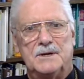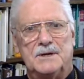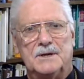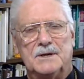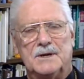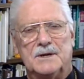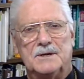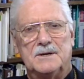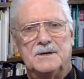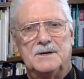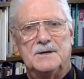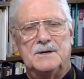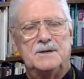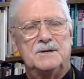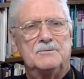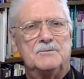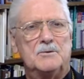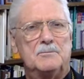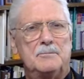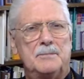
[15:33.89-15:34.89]
a kind
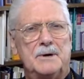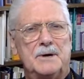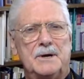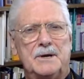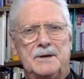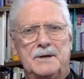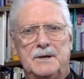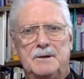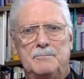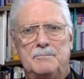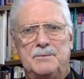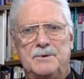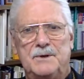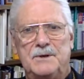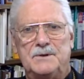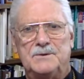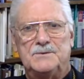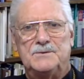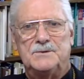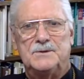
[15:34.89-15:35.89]
of abiding
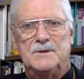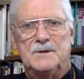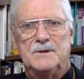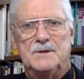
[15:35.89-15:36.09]
peace